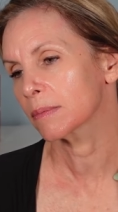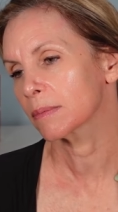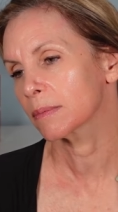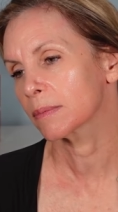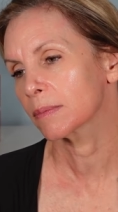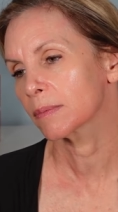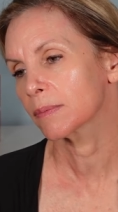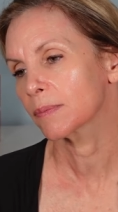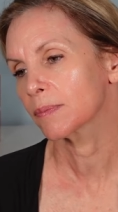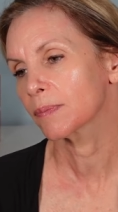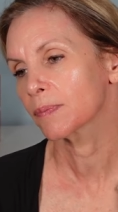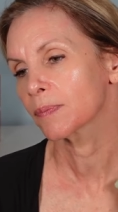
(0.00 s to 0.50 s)

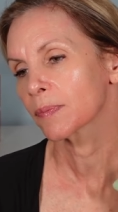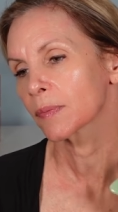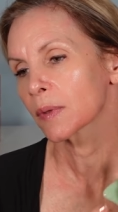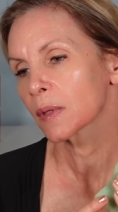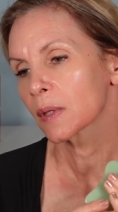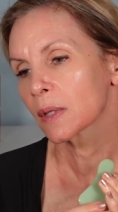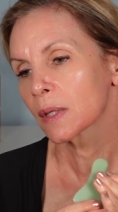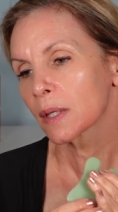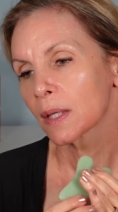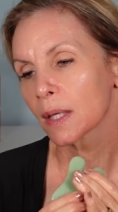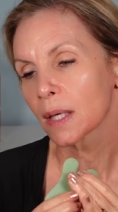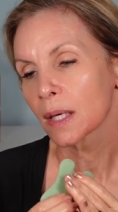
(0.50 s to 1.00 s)

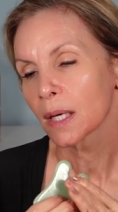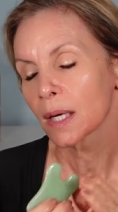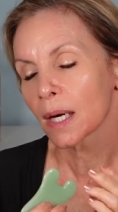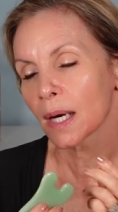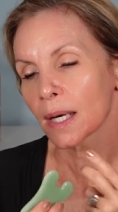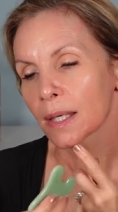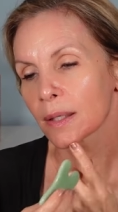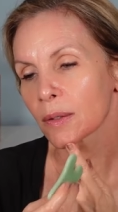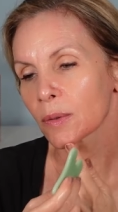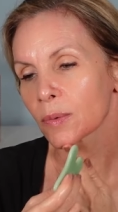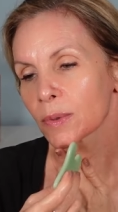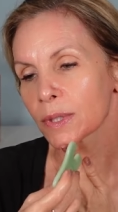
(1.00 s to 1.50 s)

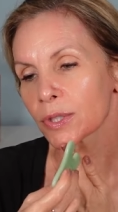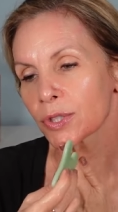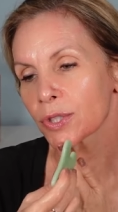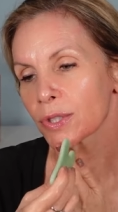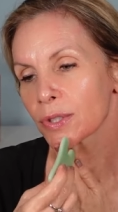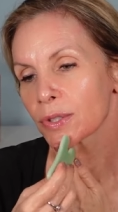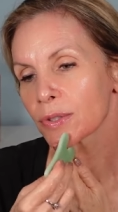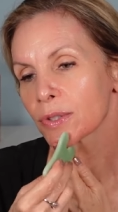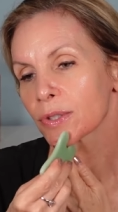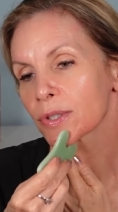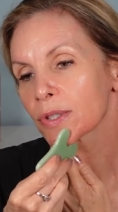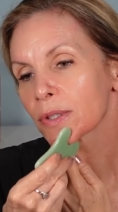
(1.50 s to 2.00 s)
I always
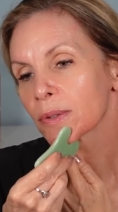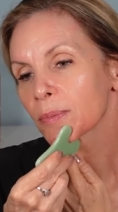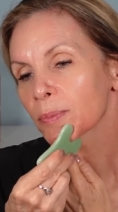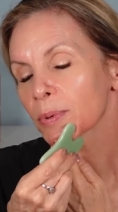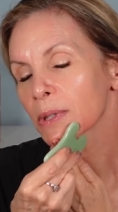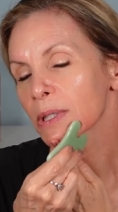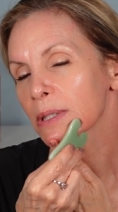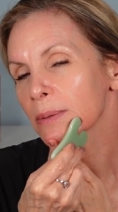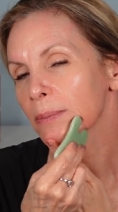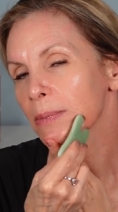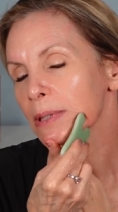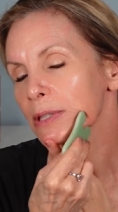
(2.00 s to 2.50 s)
use
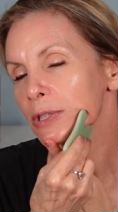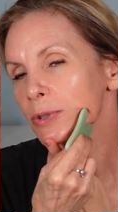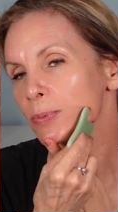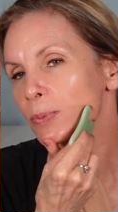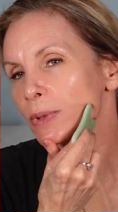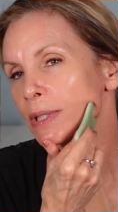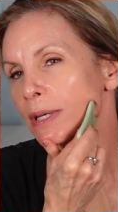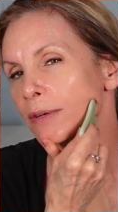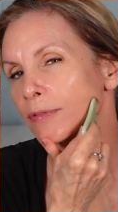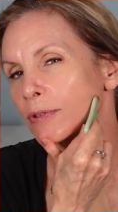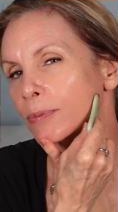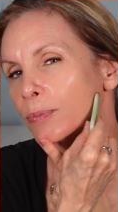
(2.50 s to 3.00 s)
pretty much
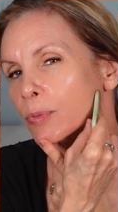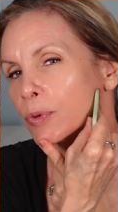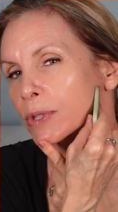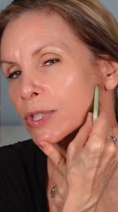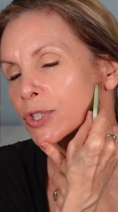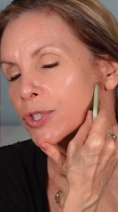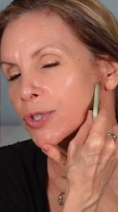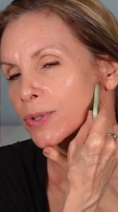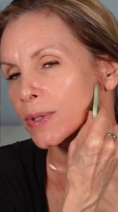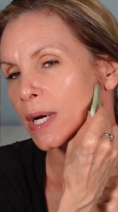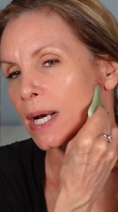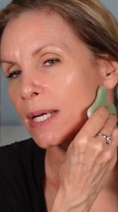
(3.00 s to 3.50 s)
whatever
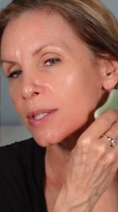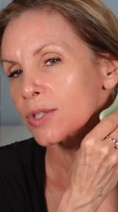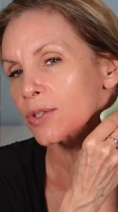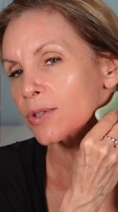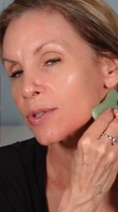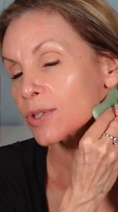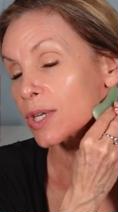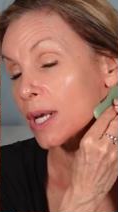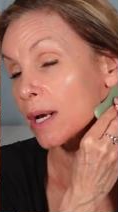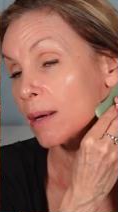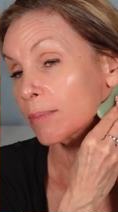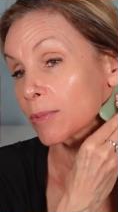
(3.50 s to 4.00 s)

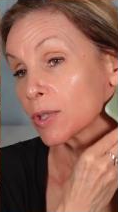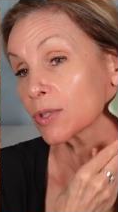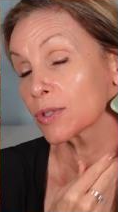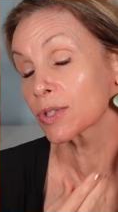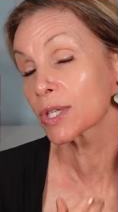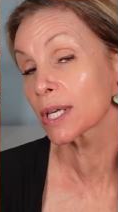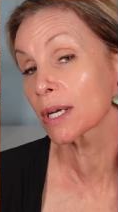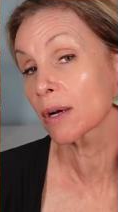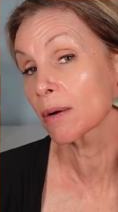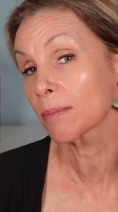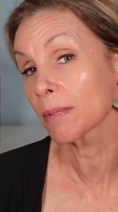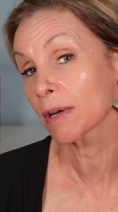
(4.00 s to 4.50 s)
moisturizers I'm
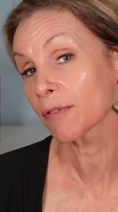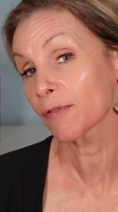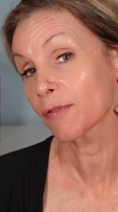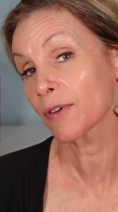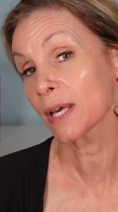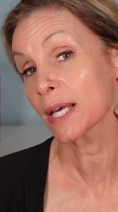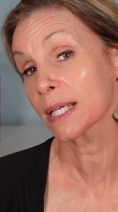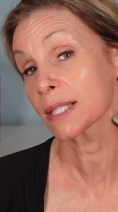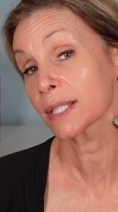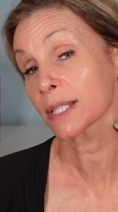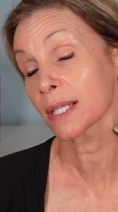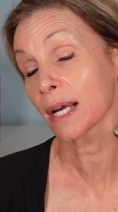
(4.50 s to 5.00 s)
using on my
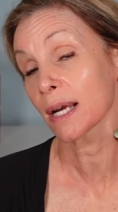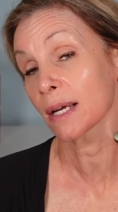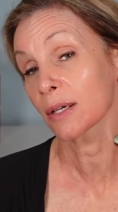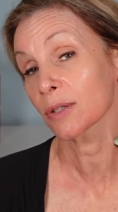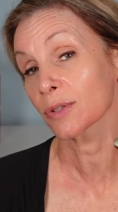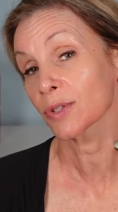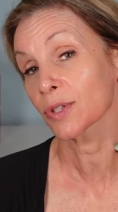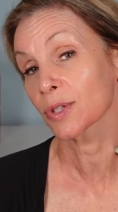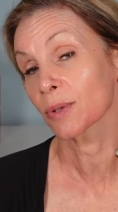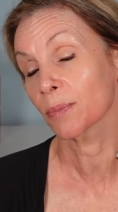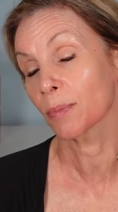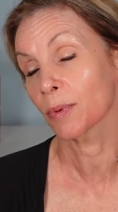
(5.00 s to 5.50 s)
face, I
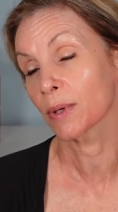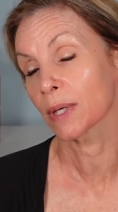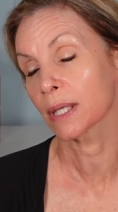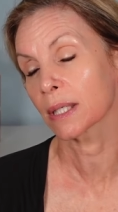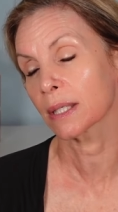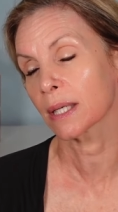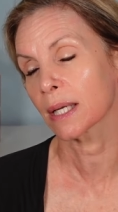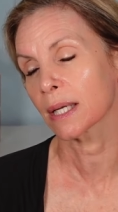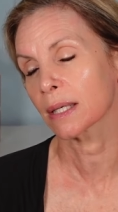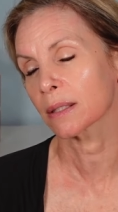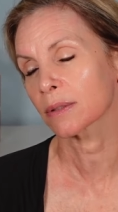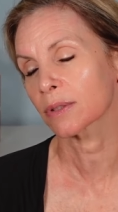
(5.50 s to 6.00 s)
also
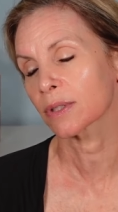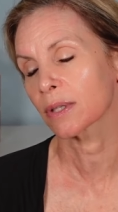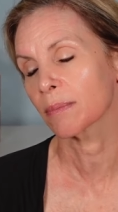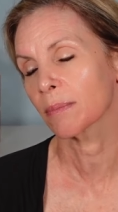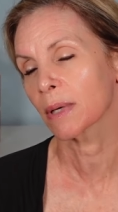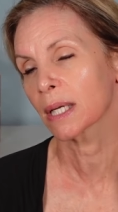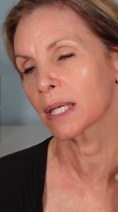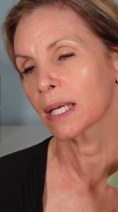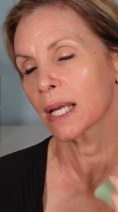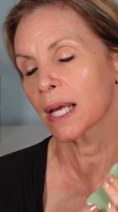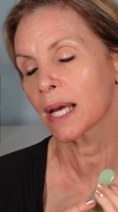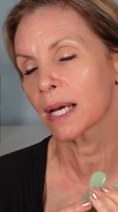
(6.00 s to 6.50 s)
bring down to
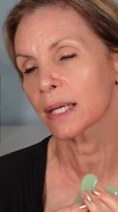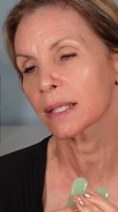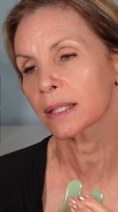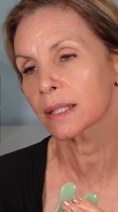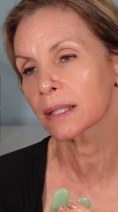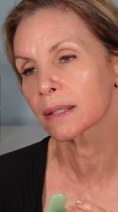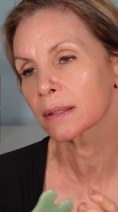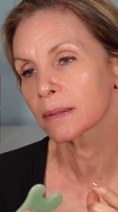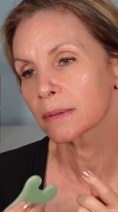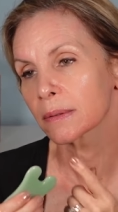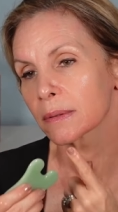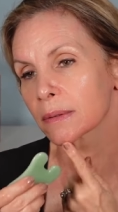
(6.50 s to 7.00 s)
my
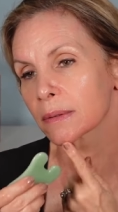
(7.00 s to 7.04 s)
neck.